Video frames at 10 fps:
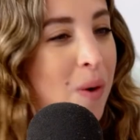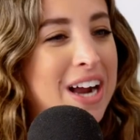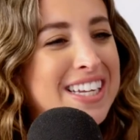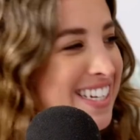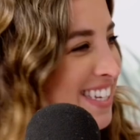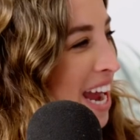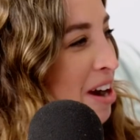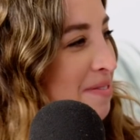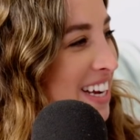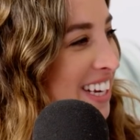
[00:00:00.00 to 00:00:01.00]
Why does that
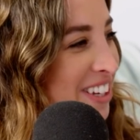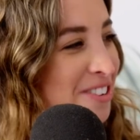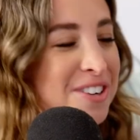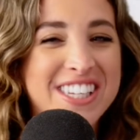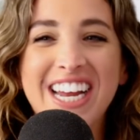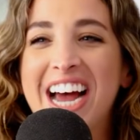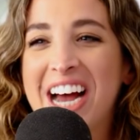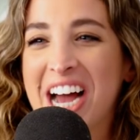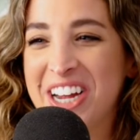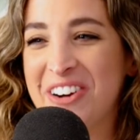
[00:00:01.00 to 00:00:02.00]
scare me? You just said
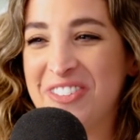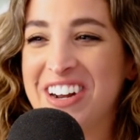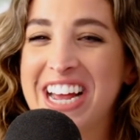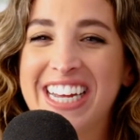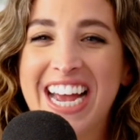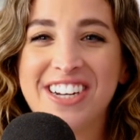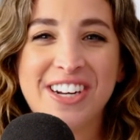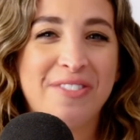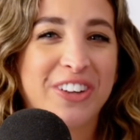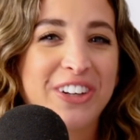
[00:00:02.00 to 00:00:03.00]
a year from being engaged,
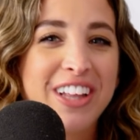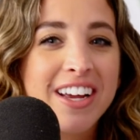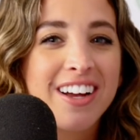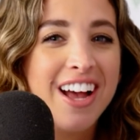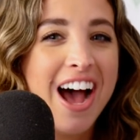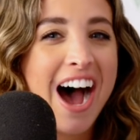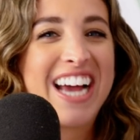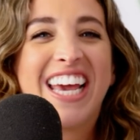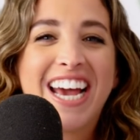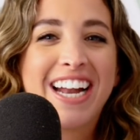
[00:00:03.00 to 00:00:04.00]
and I'm literally like,
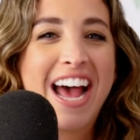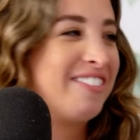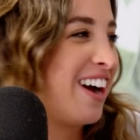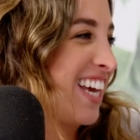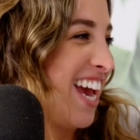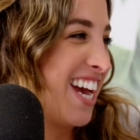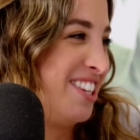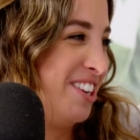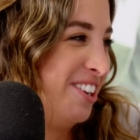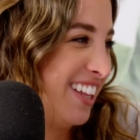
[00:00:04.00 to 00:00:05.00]
I
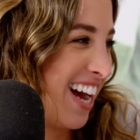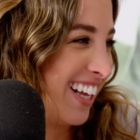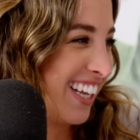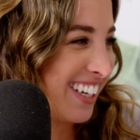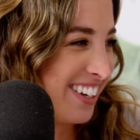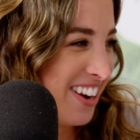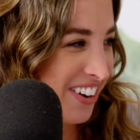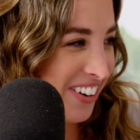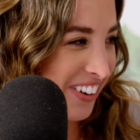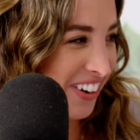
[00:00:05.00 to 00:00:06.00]
can't do that. Like, no.